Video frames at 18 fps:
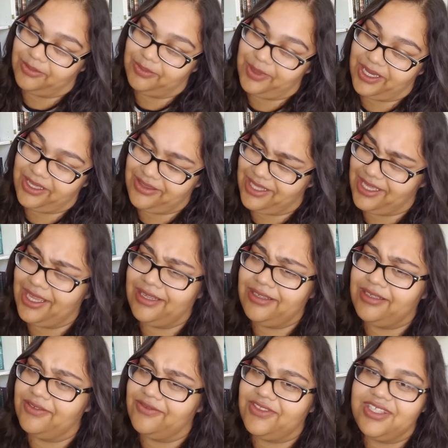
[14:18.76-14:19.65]
by the
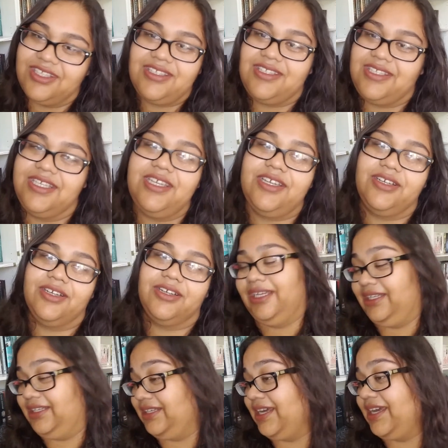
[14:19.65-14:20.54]
end of this
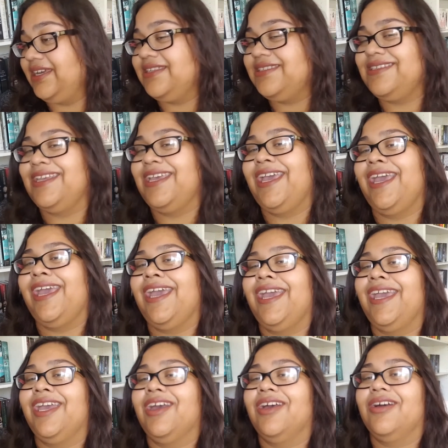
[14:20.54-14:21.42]
year? And I
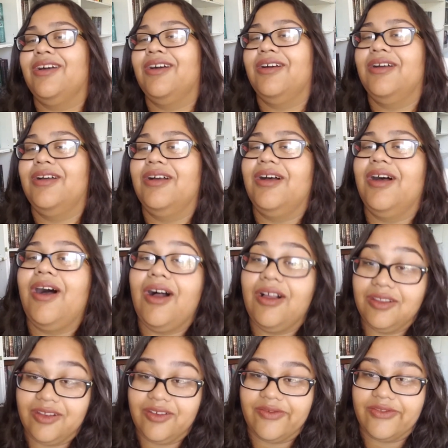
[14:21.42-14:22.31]
say
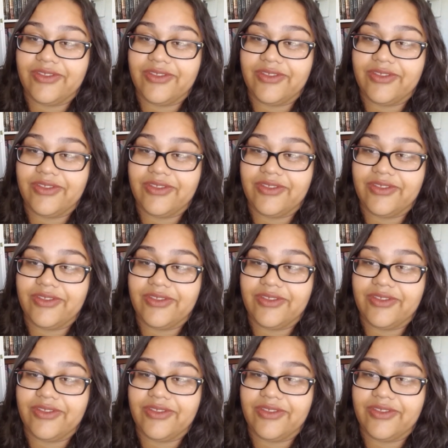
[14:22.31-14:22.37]
all of